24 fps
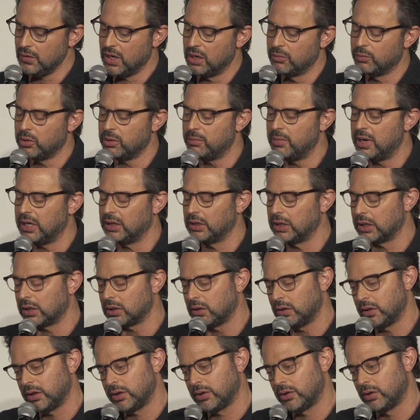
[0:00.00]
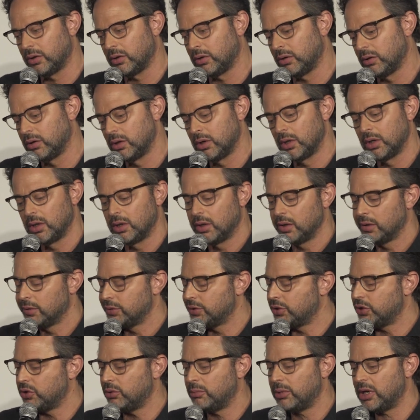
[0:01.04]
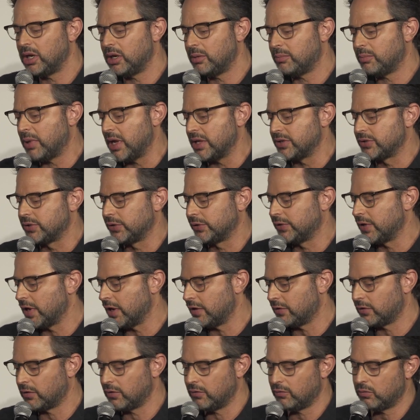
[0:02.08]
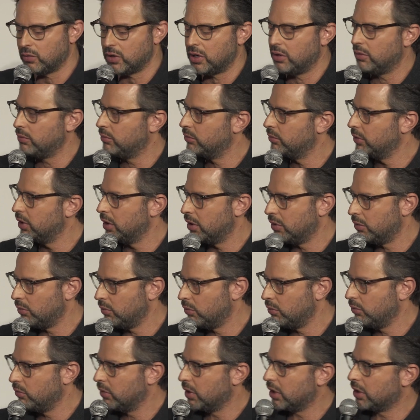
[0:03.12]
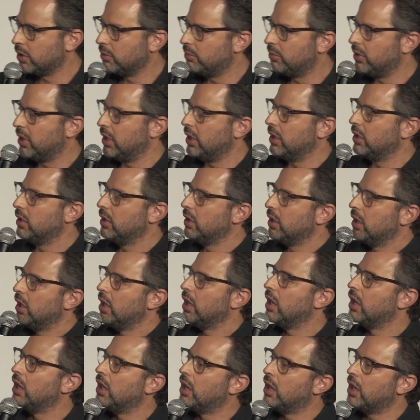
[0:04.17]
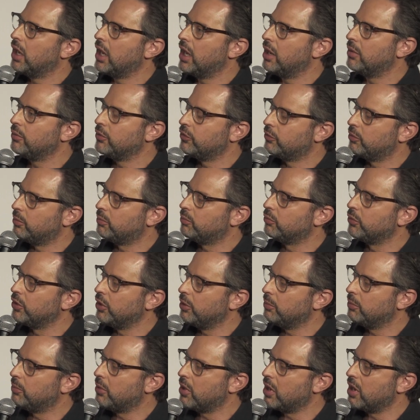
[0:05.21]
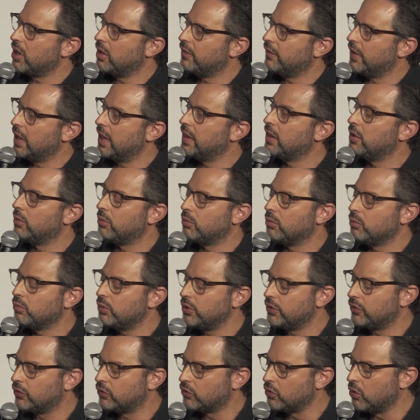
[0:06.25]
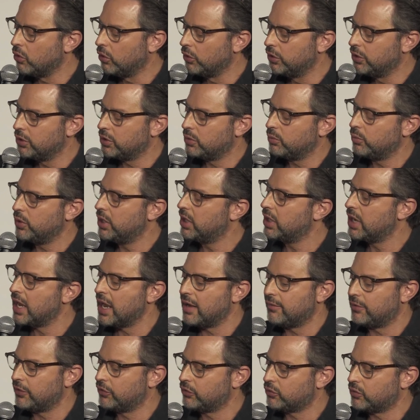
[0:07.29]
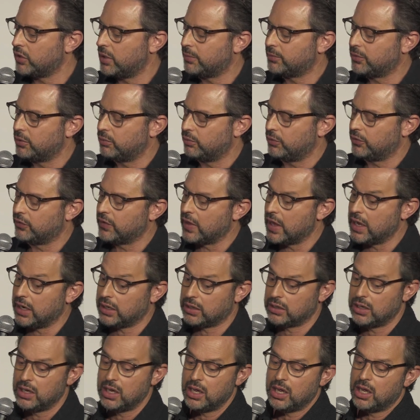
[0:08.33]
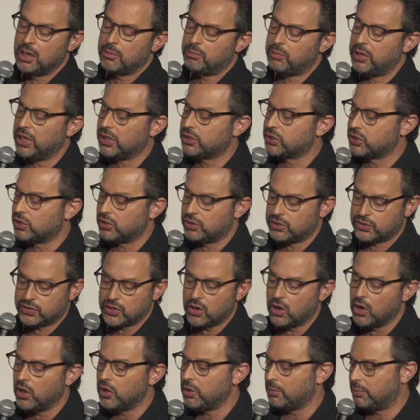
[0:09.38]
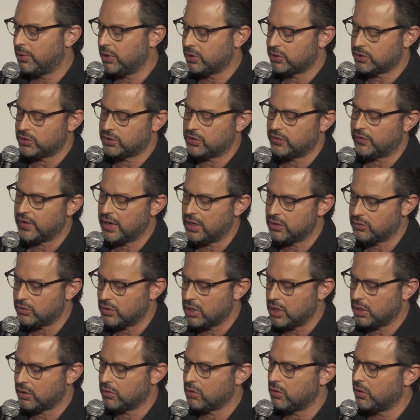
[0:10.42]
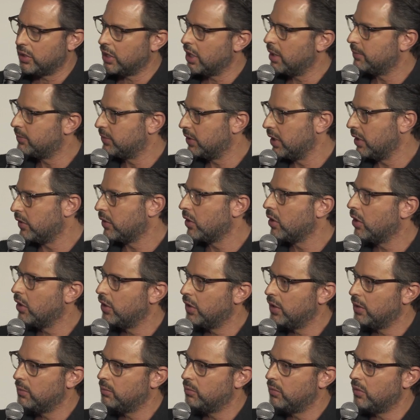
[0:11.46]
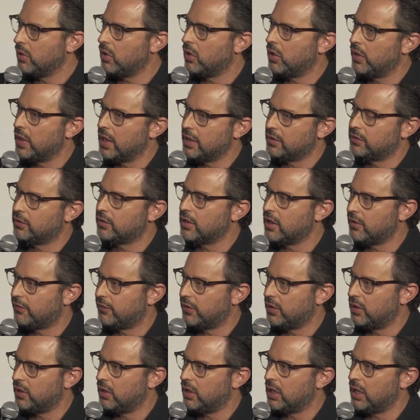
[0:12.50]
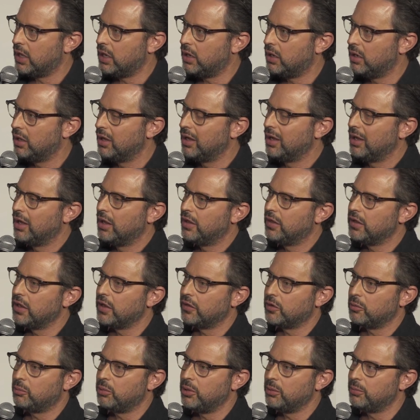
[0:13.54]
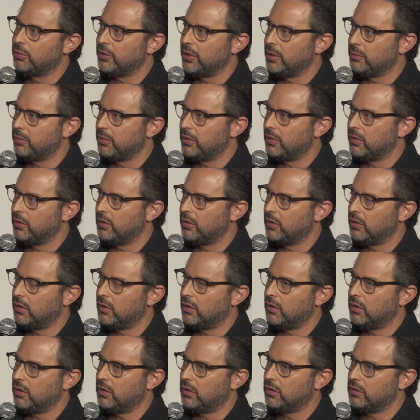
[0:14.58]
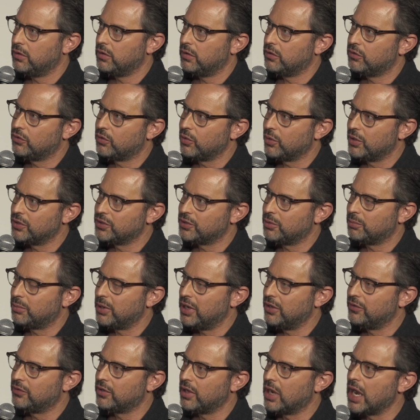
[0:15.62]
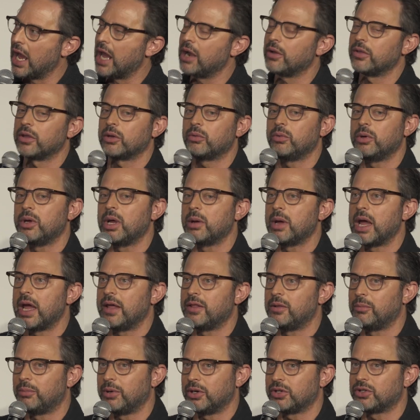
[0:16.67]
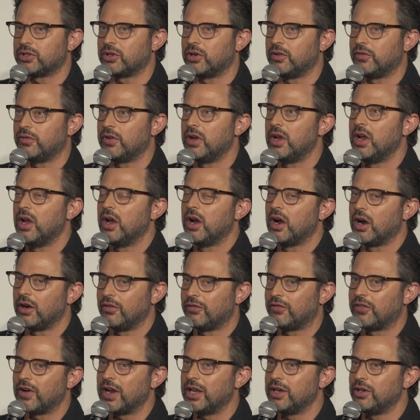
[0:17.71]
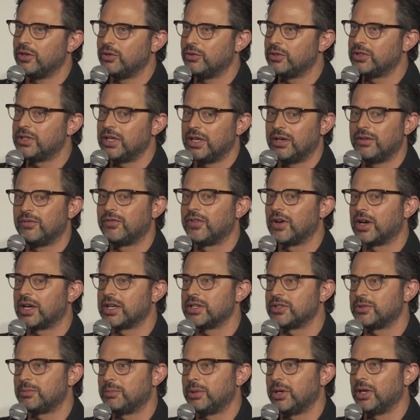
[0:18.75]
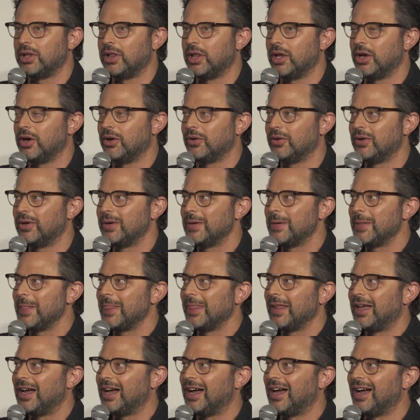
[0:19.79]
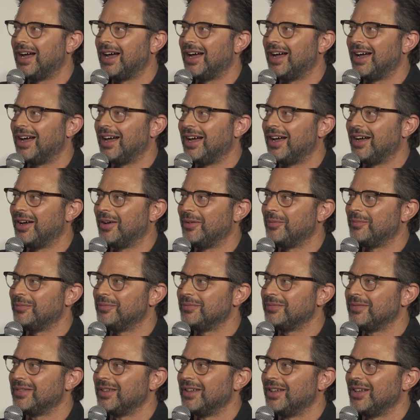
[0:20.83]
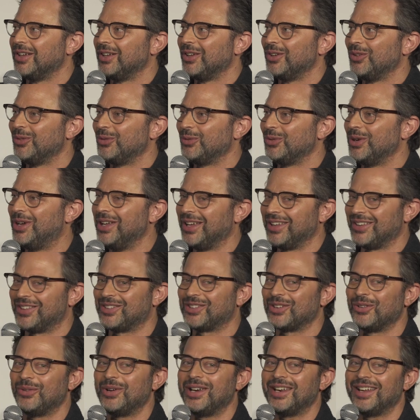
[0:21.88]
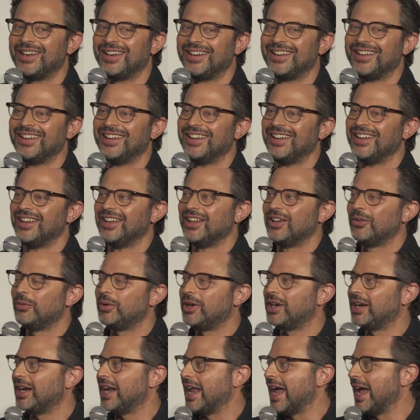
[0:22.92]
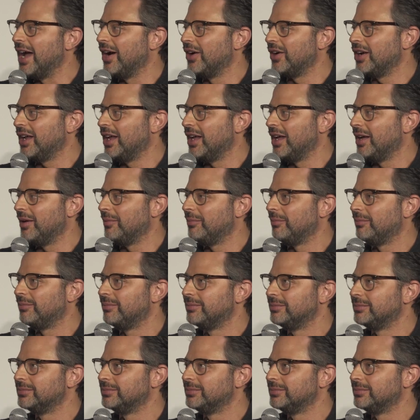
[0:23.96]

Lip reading: And we made like a little 2-minute pencil test of what it could be, and it was a real part of it. And we sold it. We didn't have a script. It was like pictures, all the pictures of Andrew and I growing up together, all that stuff, and the other people that the stories are based on. I don't think we had the picture of our friend who did fuck his pillow, so we didn't out him,